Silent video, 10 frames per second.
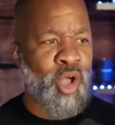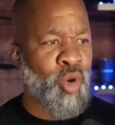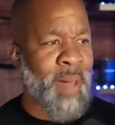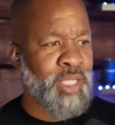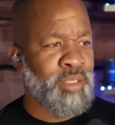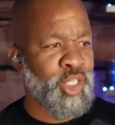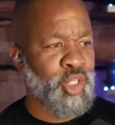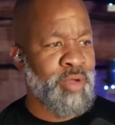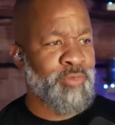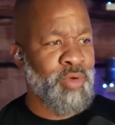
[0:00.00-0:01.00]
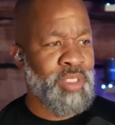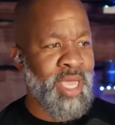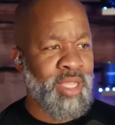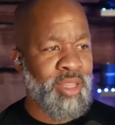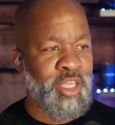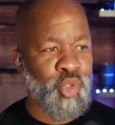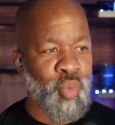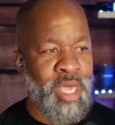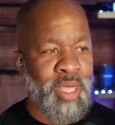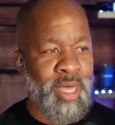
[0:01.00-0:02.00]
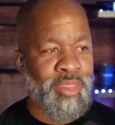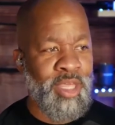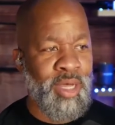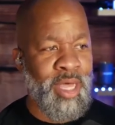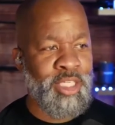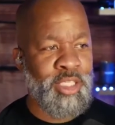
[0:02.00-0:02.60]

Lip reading: I'll go back to my screen for a second. This week, I think